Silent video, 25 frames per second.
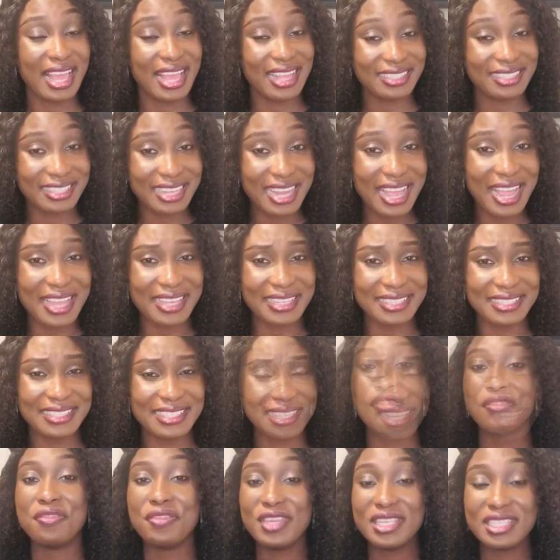at
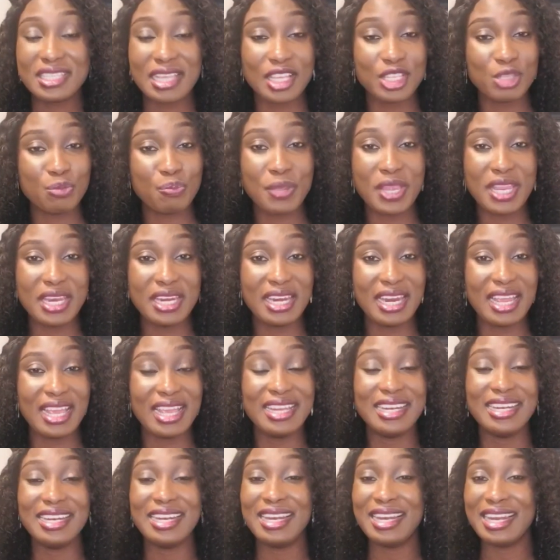night. This has been
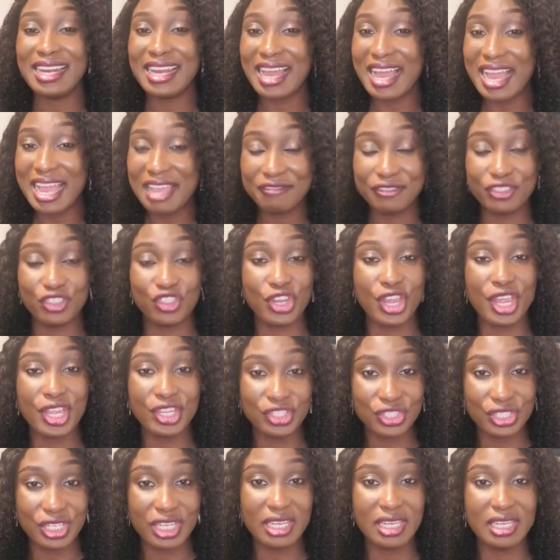a
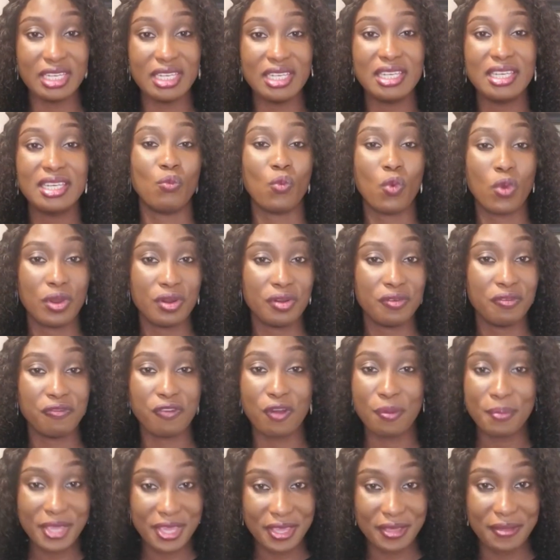life-changing one
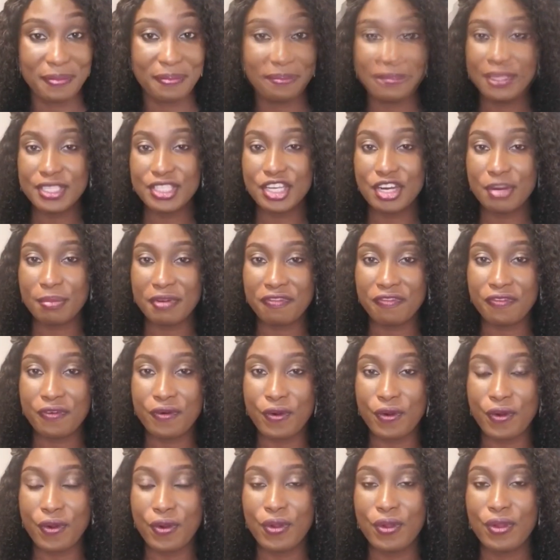for me. Habit number
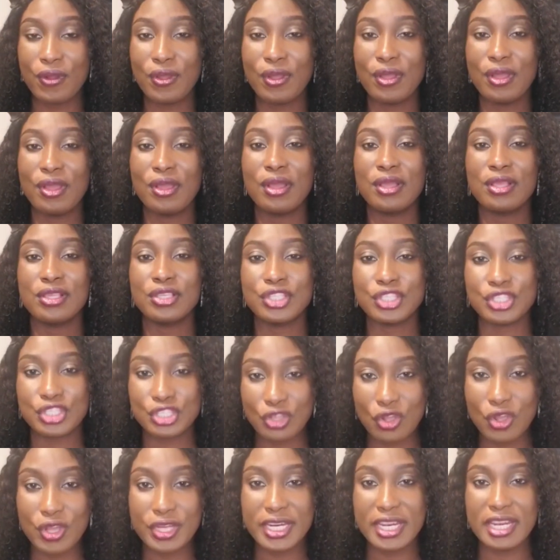4,
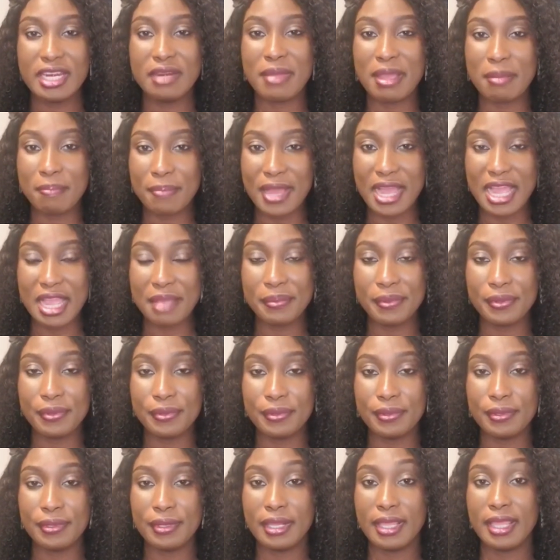studying my
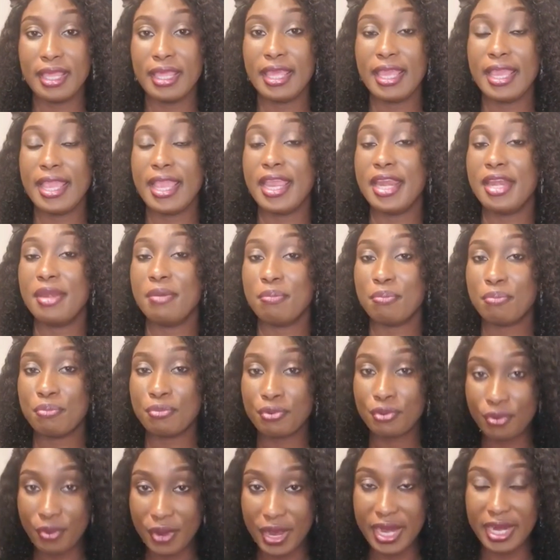Bible and
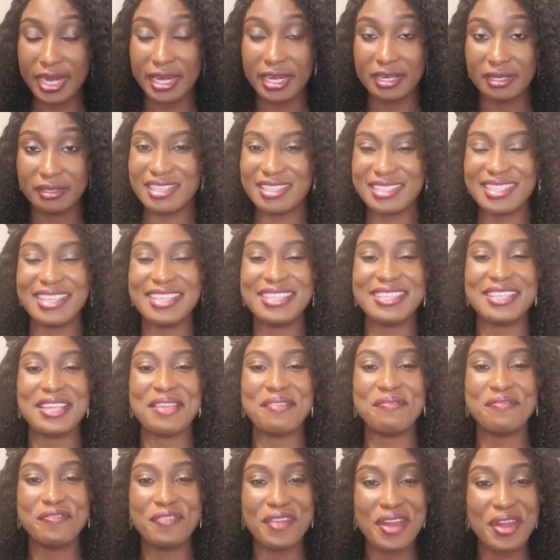praying. This is
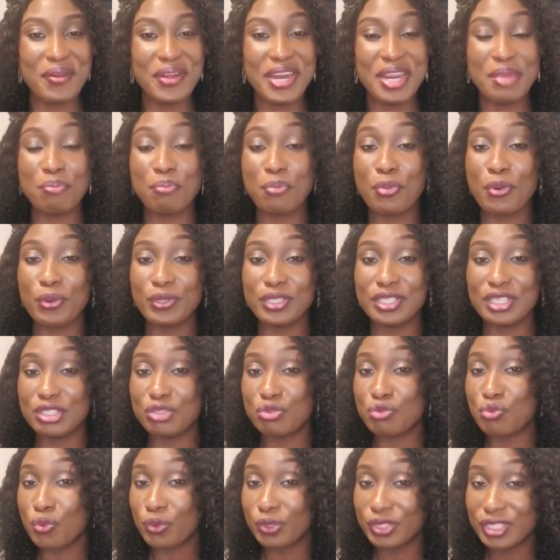a very
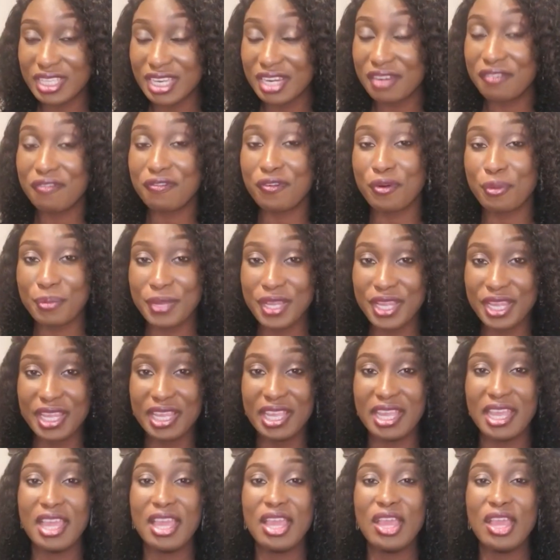important routine for me.